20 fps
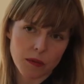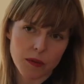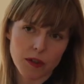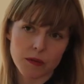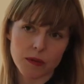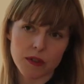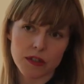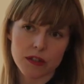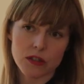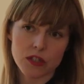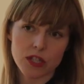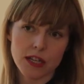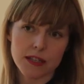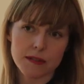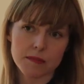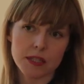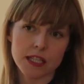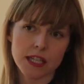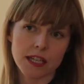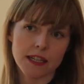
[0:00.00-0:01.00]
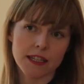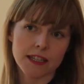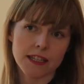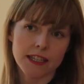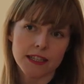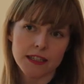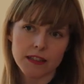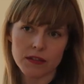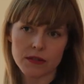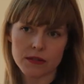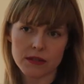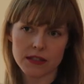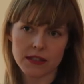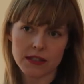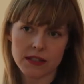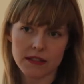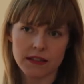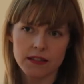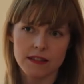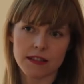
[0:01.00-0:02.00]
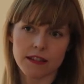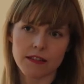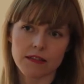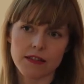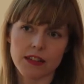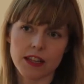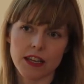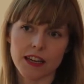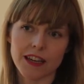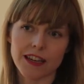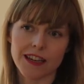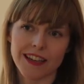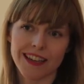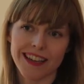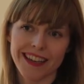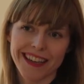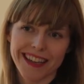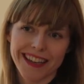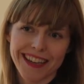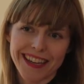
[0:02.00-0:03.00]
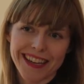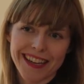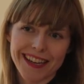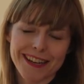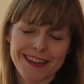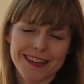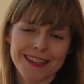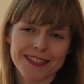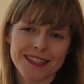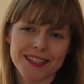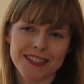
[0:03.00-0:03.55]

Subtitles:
I worked with Shaz Madani, who's over there.